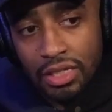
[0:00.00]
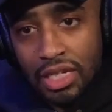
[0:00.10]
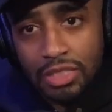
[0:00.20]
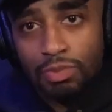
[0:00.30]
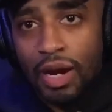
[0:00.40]

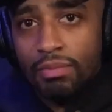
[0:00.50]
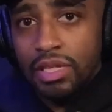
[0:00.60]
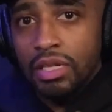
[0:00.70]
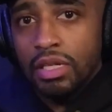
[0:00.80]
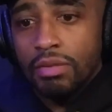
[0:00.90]
that's
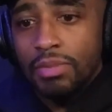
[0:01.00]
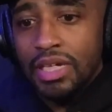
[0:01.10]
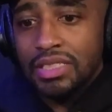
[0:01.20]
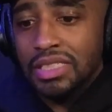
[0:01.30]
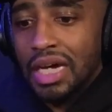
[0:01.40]
probably going to
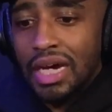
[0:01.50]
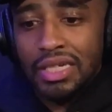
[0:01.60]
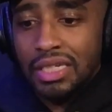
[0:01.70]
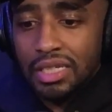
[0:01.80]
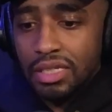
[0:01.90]
be a
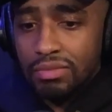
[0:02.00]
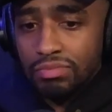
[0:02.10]
sign that